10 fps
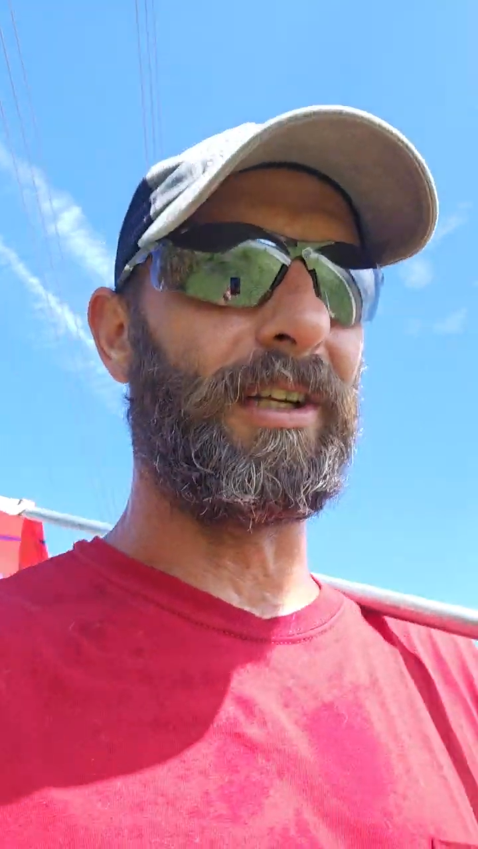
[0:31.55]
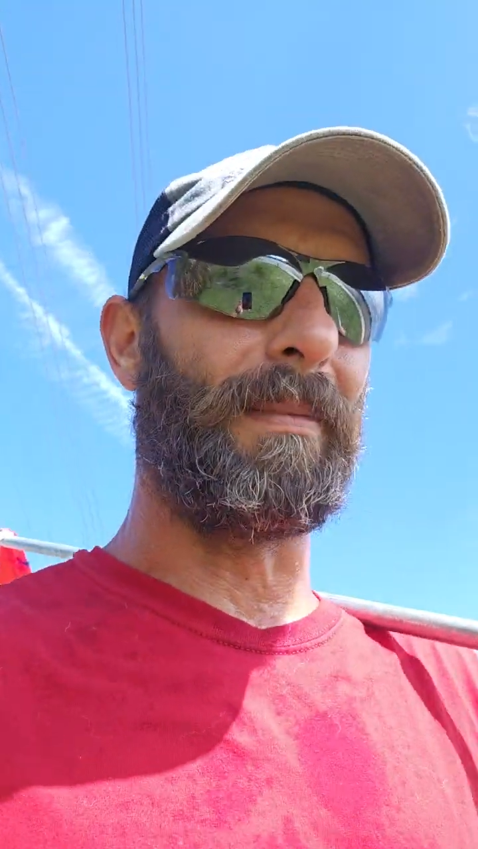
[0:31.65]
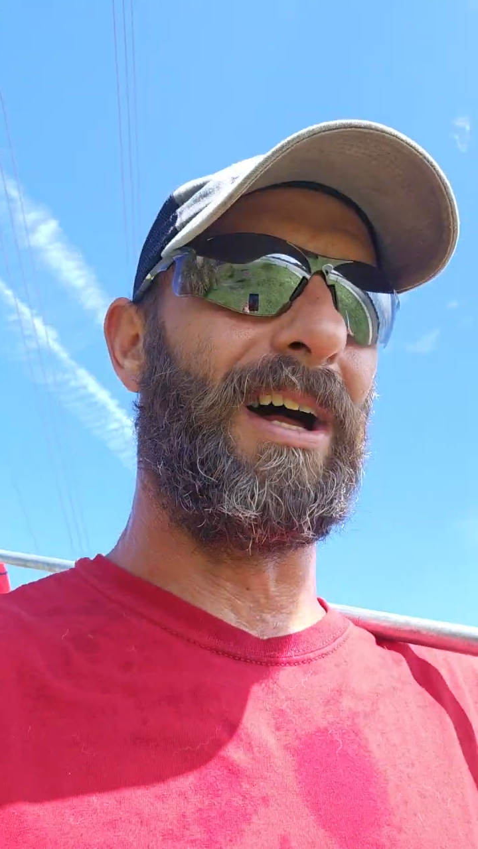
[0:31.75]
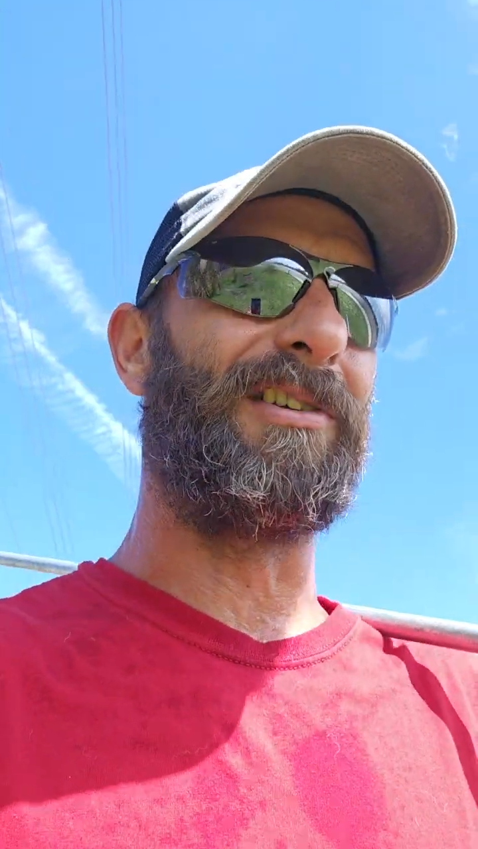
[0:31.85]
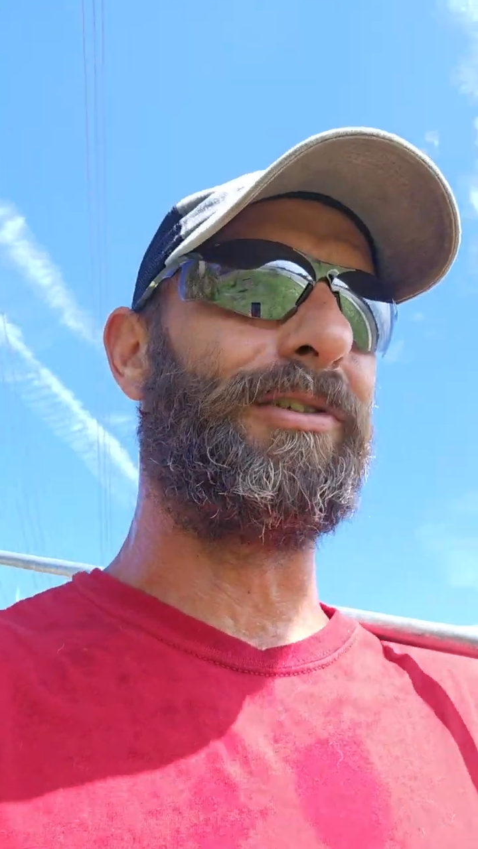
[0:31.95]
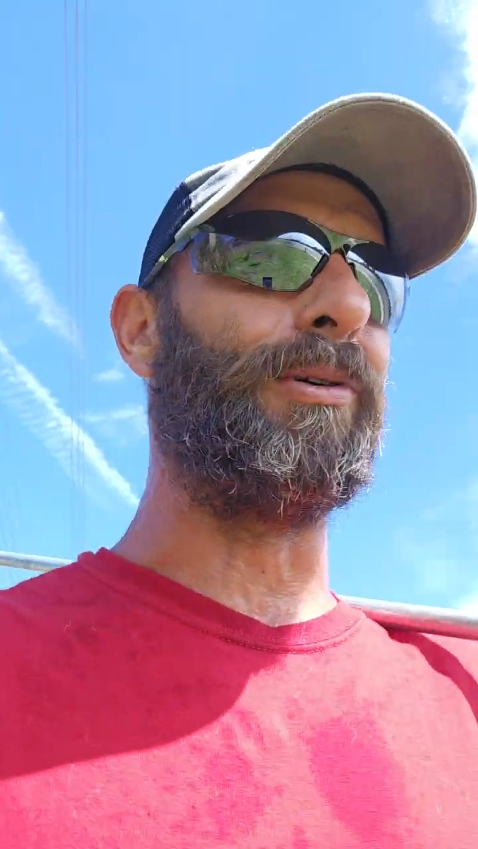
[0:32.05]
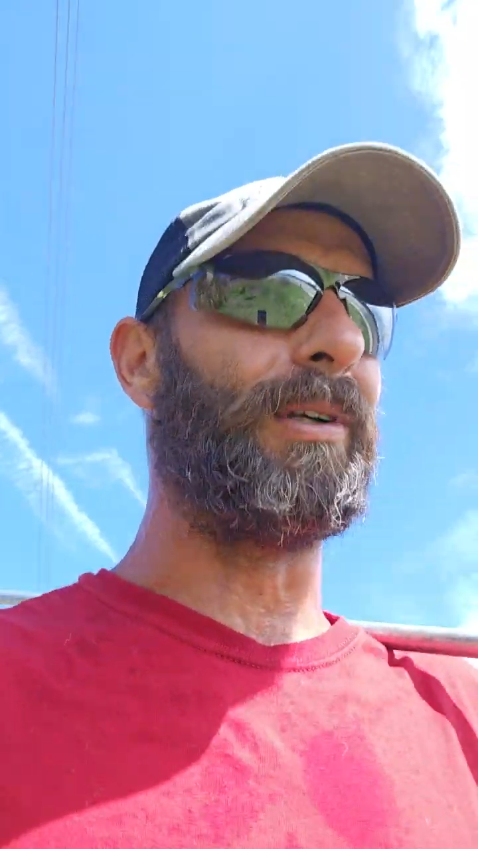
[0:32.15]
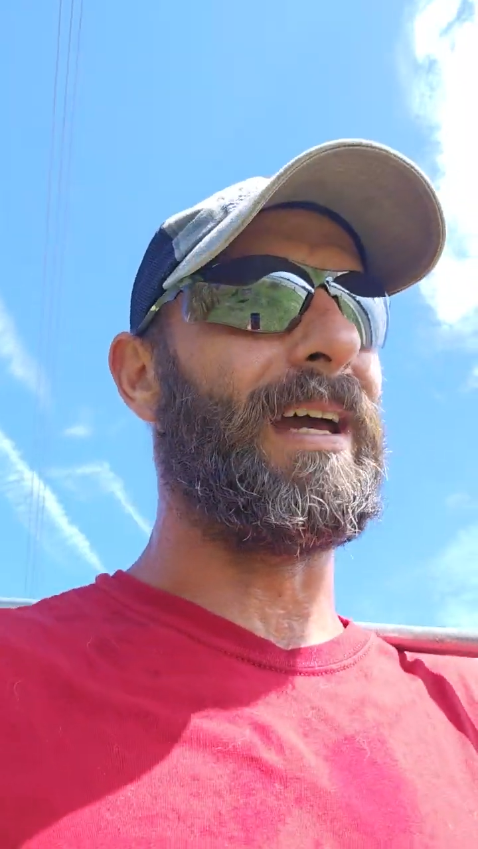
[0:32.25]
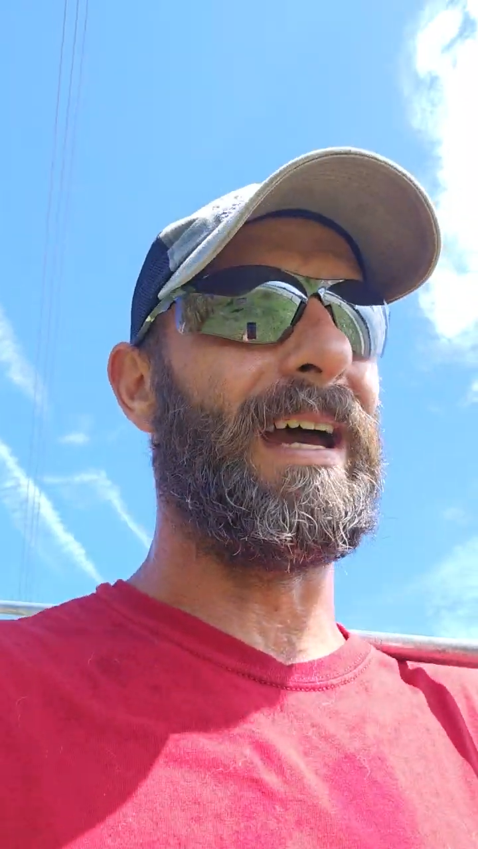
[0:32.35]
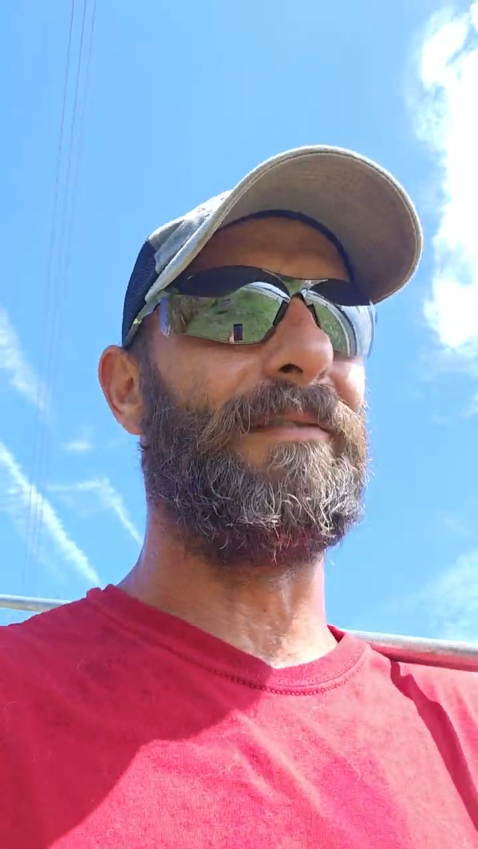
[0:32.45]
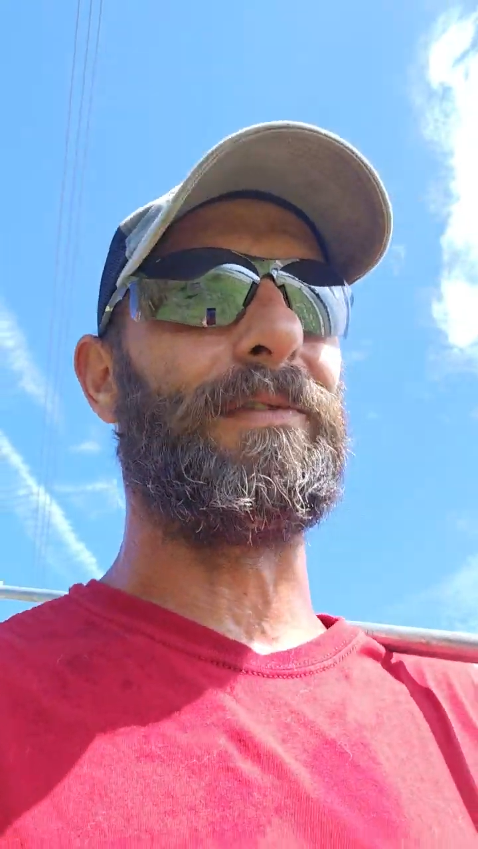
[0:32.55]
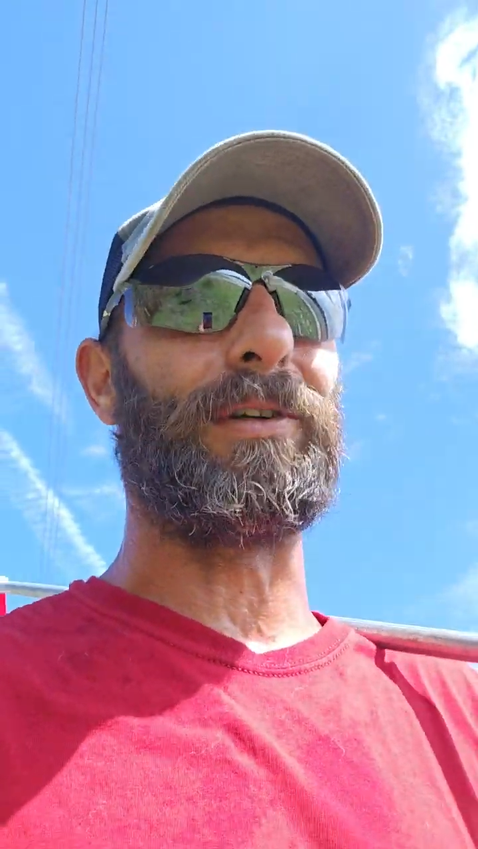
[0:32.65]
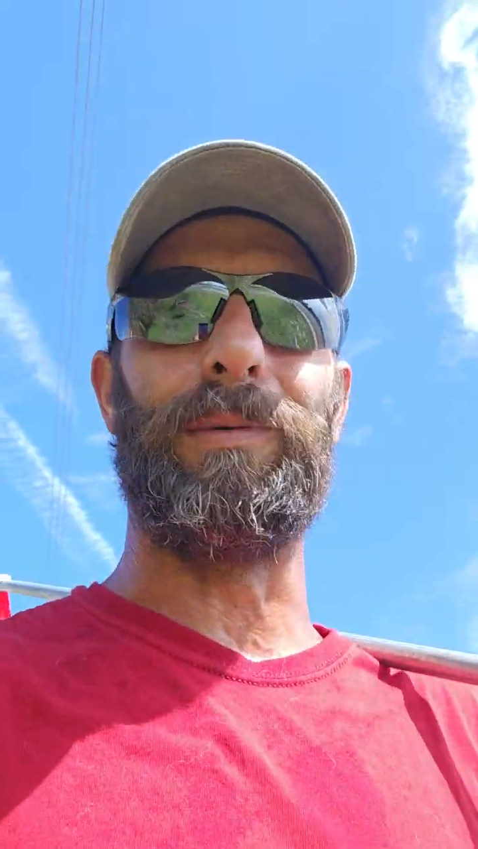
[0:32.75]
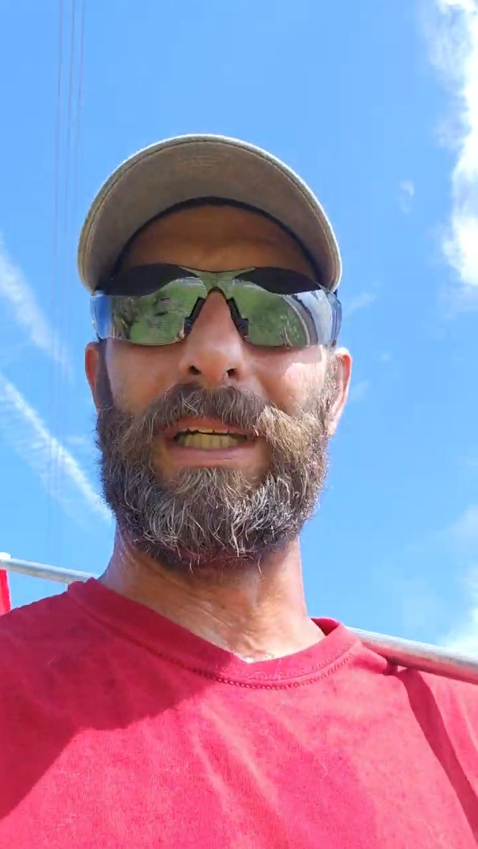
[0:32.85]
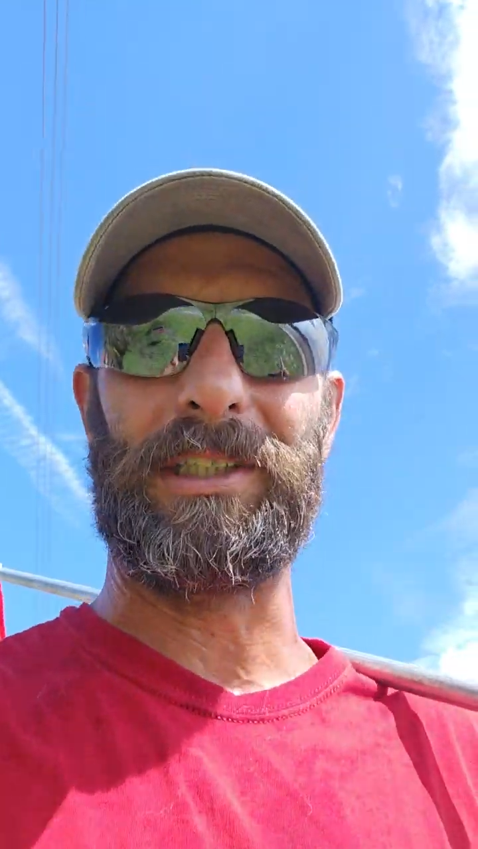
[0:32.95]
about
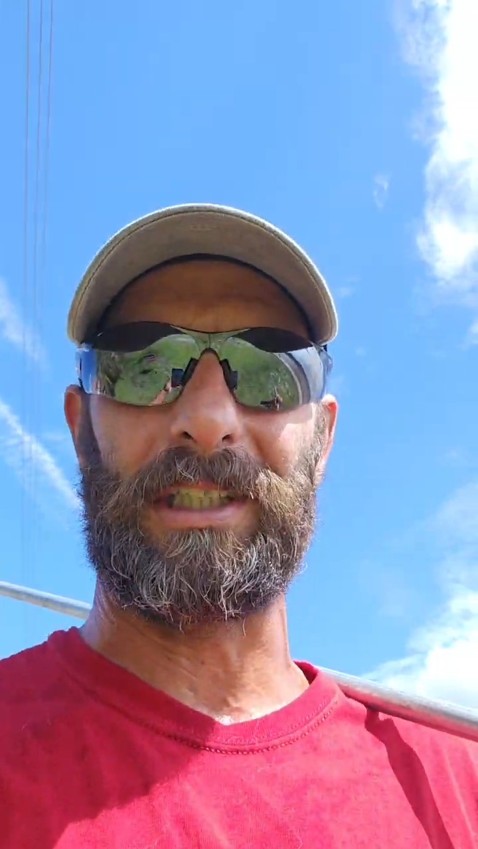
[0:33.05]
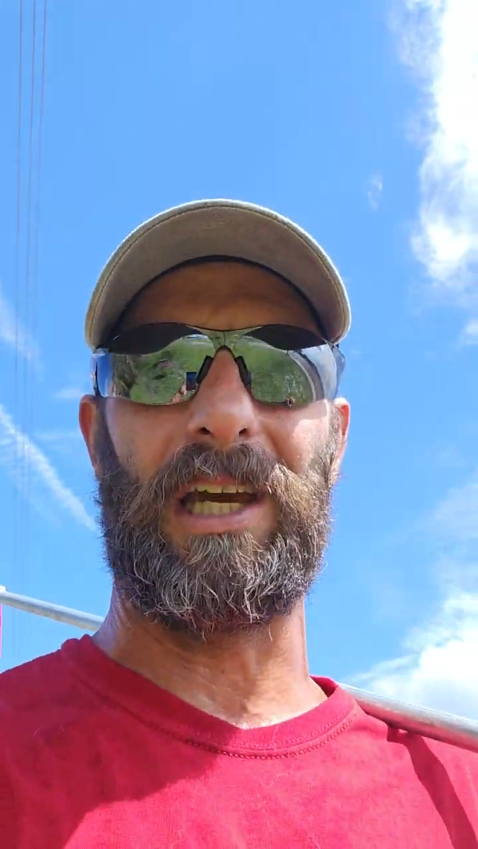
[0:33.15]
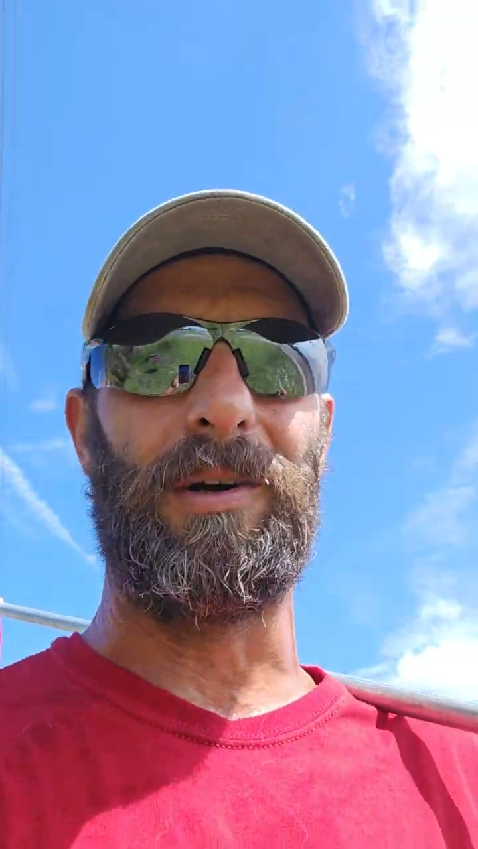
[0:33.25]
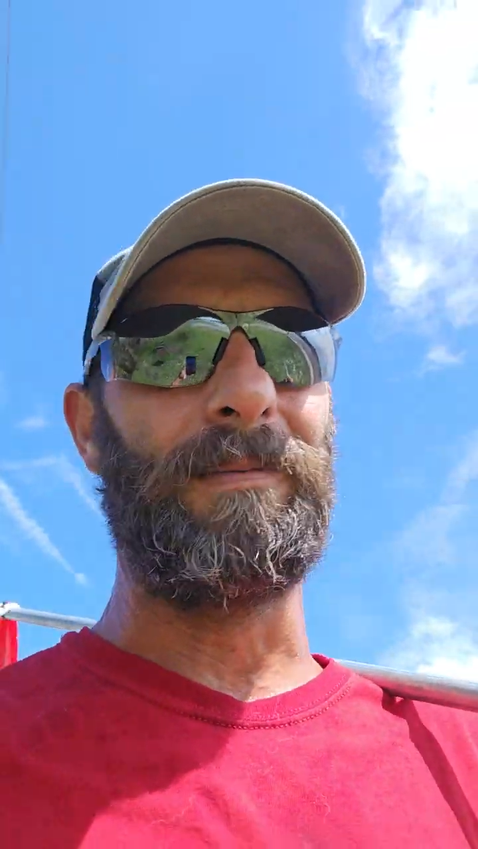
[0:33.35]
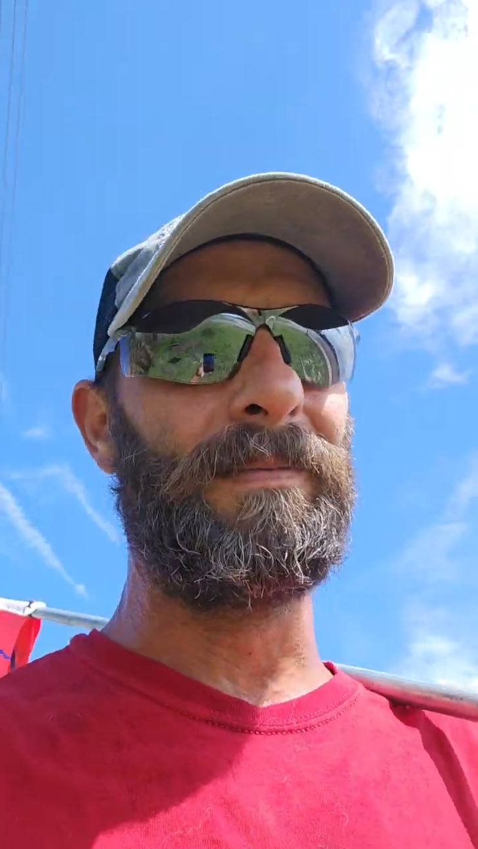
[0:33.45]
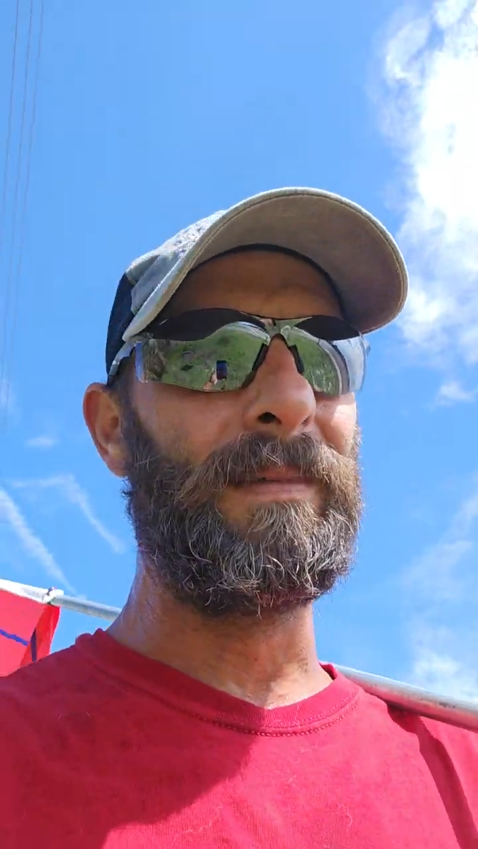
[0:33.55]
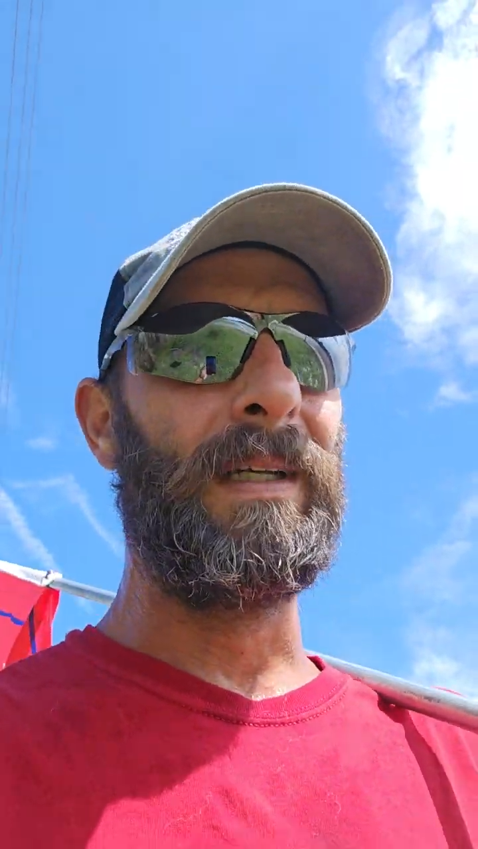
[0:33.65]
2.5-3 weeks ago,